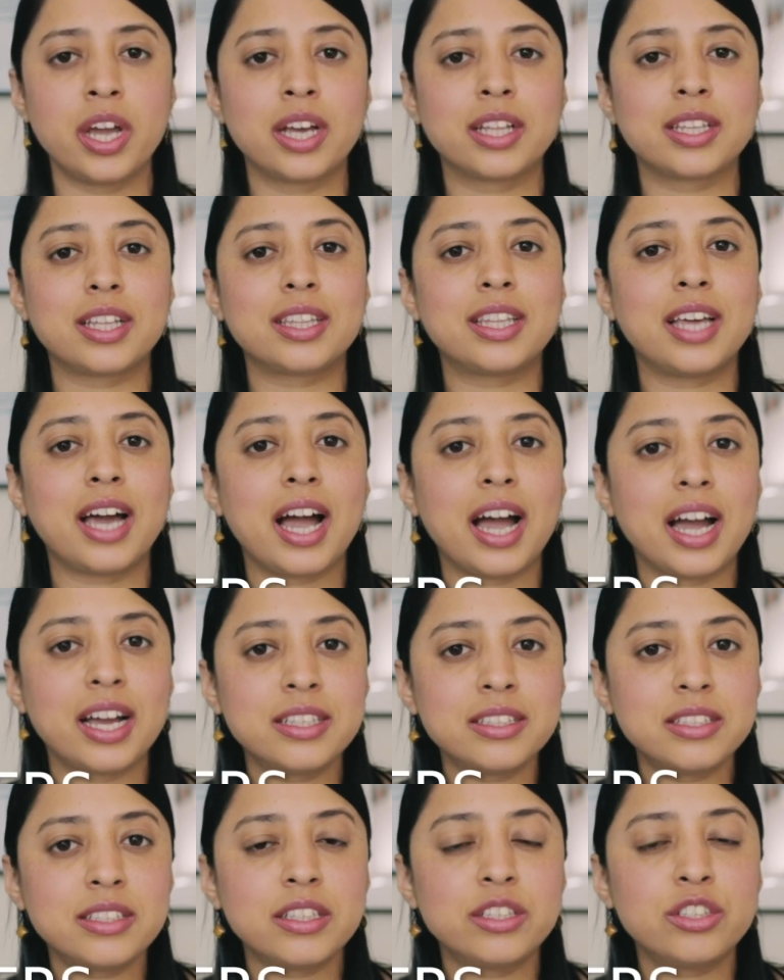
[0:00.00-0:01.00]
that the
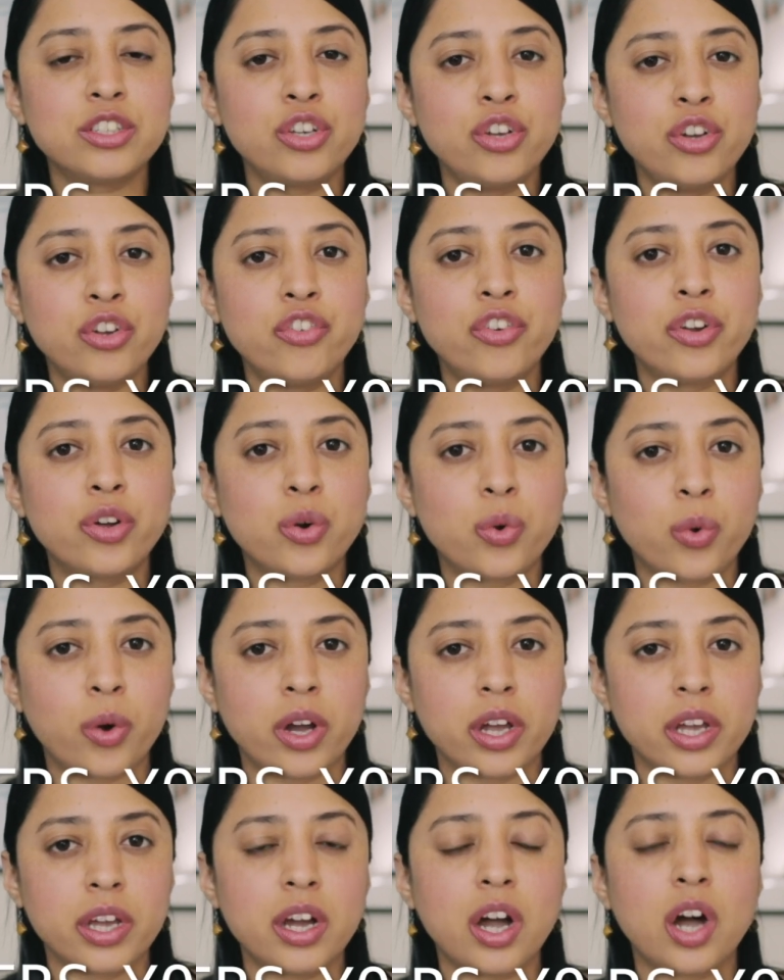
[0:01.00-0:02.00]
answers you
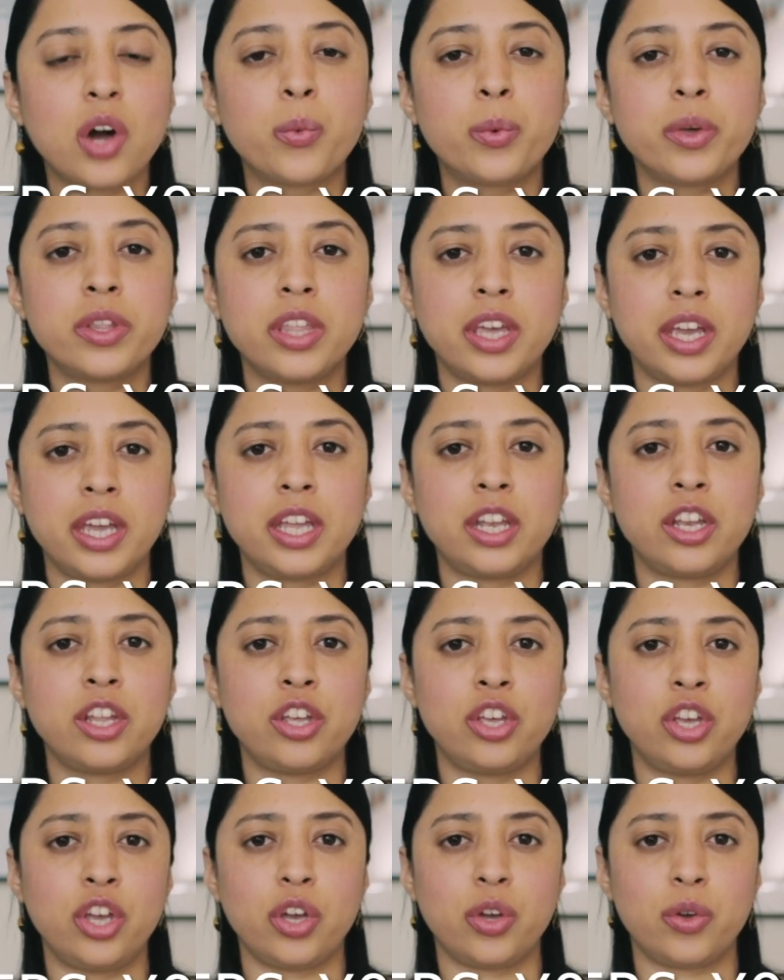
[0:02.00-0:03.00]
require are within
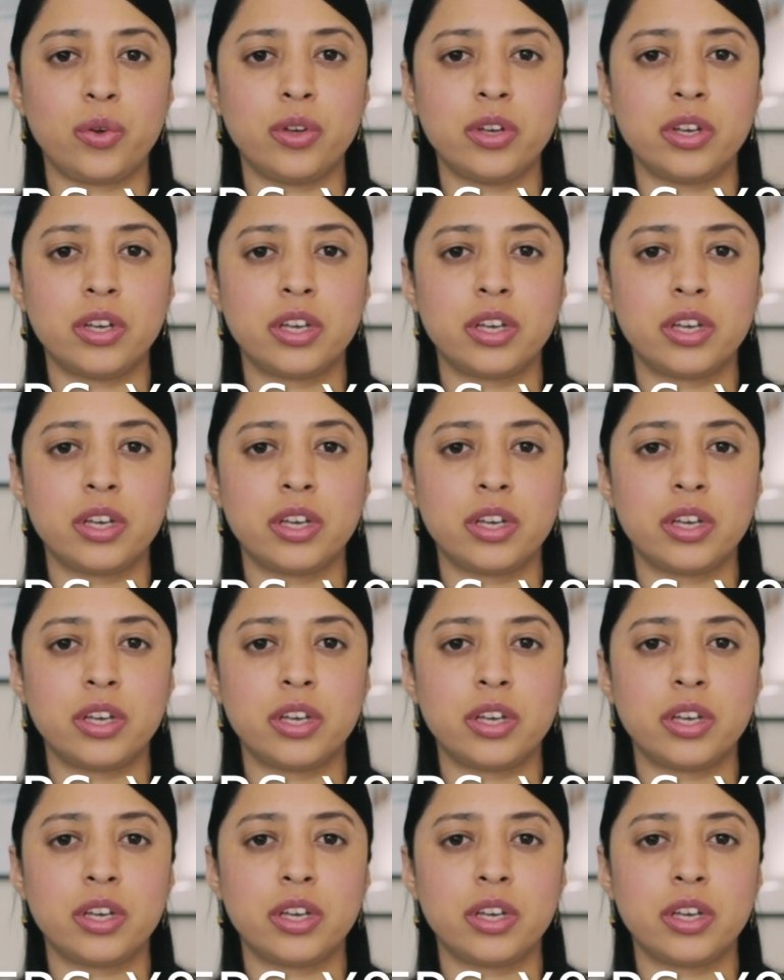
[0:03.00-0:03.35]
you.